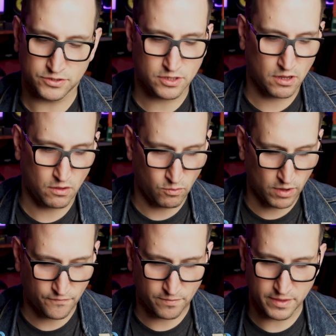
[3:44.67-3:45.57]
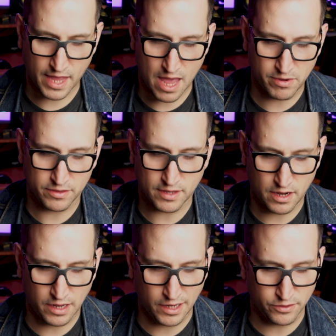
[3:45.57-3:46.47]
so away from the cabinet
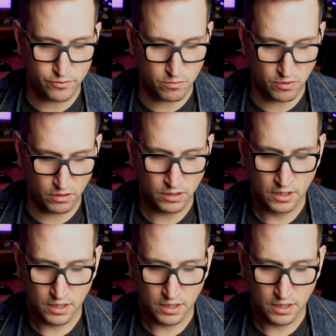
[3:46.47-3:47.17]
that a normal,